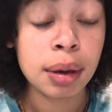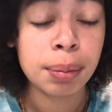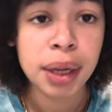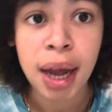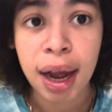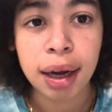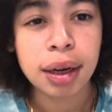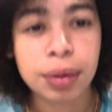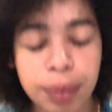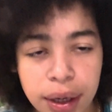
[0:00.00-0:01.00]
being highly
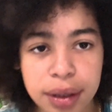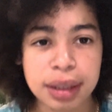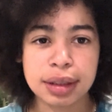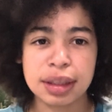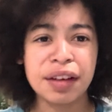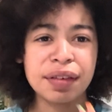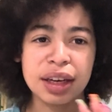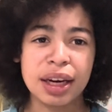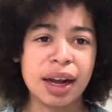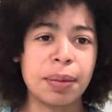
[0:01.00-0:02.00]
aware is
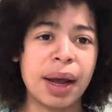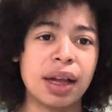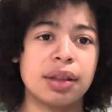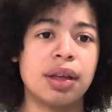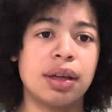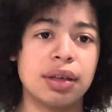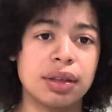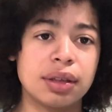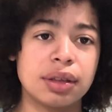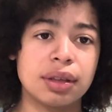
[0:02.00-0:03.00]
definitely not a bad thing.
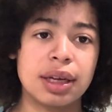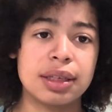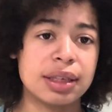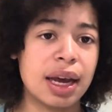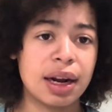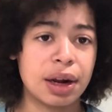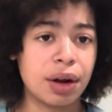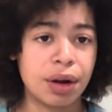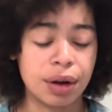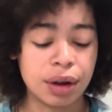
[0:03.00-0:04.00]
It's not at
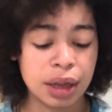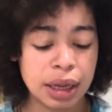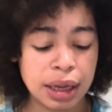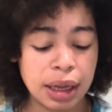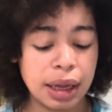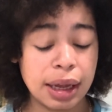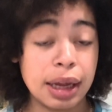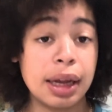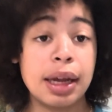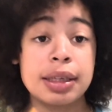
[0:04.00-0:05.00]
all.
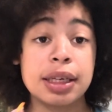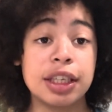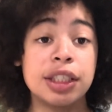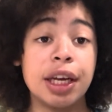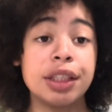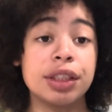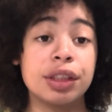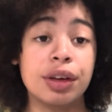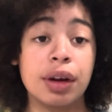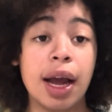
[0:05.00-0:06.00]
Is it a change in
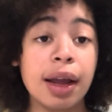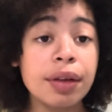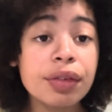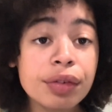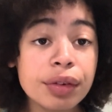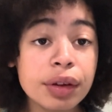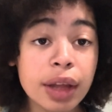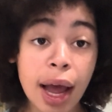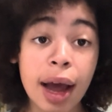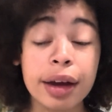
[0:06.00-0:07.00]
your life?
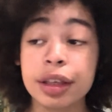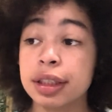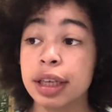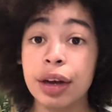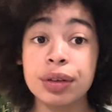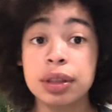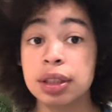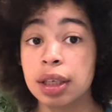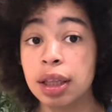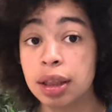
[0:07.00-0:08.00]
Yeah, because now you
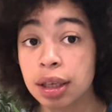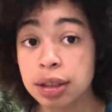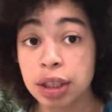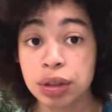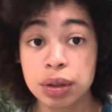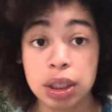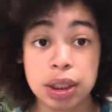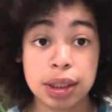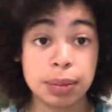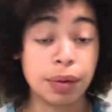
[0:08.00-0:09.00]
see things that you didn't
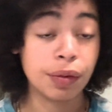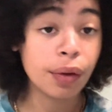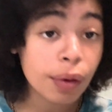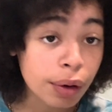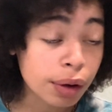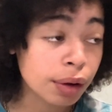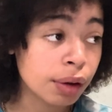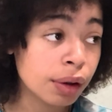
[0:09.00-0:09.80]
see before,